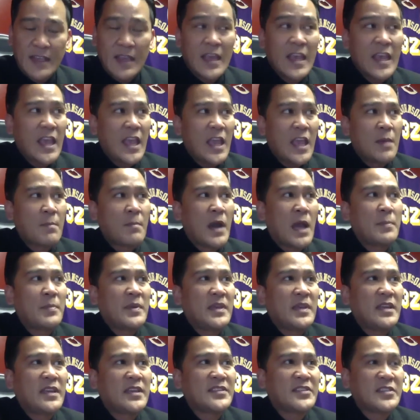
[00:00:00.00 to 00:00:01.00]
It might be
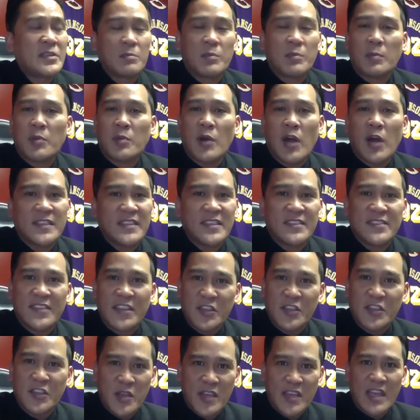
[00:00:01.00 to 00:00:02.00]
a simple process that you
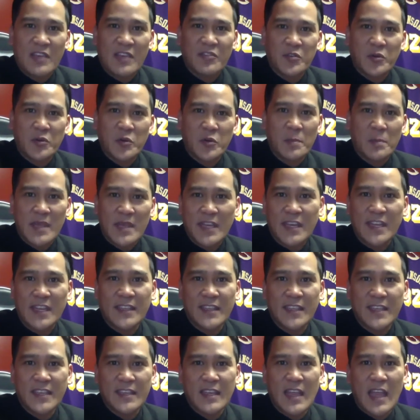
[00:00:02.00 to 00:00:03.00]
can get through
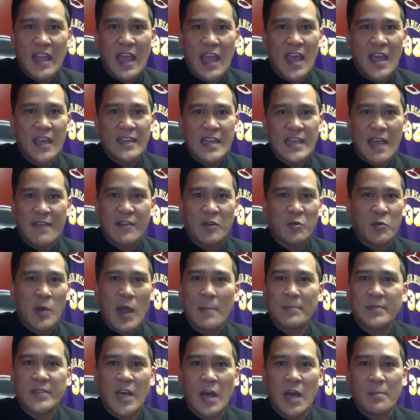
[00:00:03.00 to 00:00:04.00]
immediately and have it wrapped
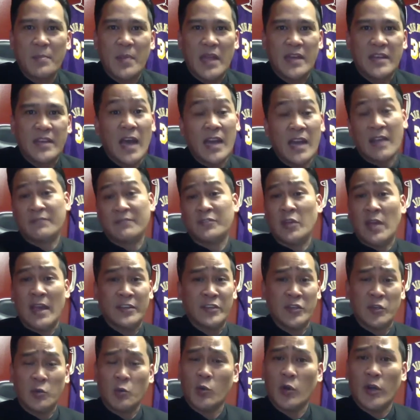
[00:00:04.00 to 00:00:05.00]
up and not have to actually
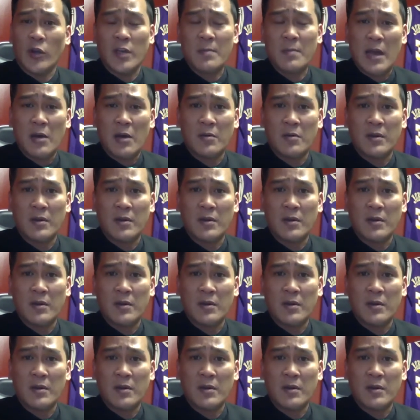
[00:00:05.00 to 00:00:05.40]
worry about.